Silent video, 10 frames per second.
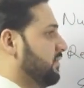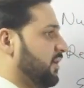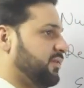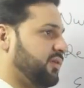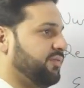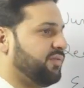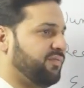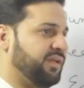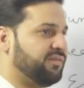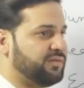
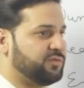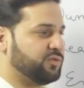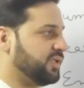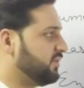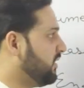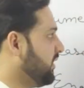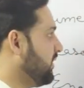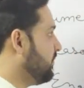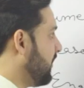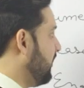55 to 60